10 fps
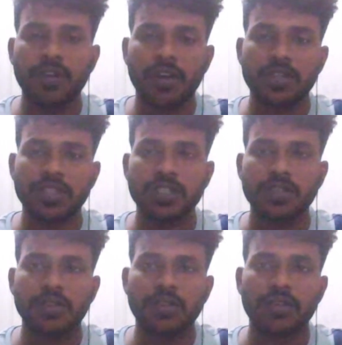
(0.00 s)
If you
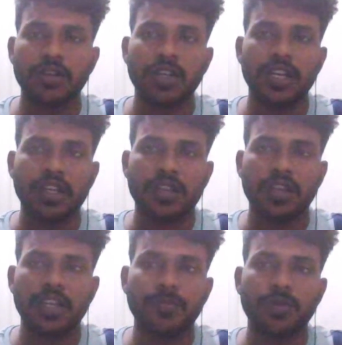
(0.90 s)
give logic
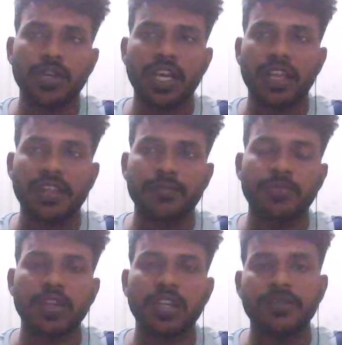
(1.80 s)
1, it should be 0,